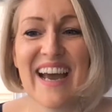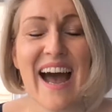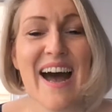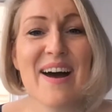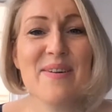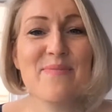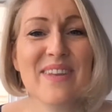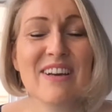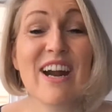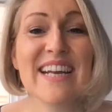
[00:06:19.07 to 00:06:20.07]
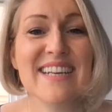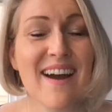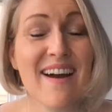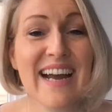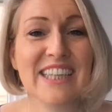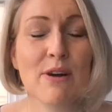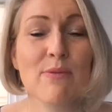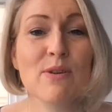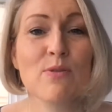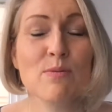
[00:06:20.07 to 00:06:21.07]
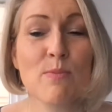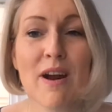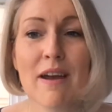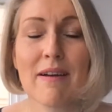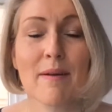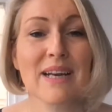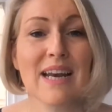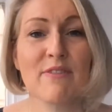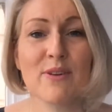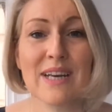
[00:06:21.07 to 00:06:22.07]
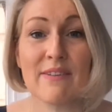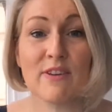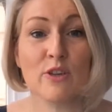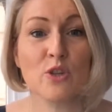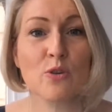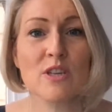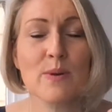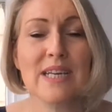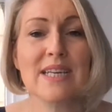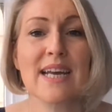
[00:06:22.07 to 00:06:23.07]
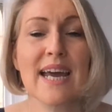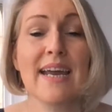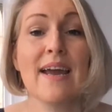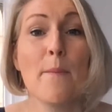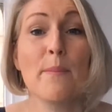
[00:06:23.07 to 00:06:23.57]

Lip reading: Right, I'll catch up with you all tomorrow. I'm going to love you and leave you. Short and sweet today.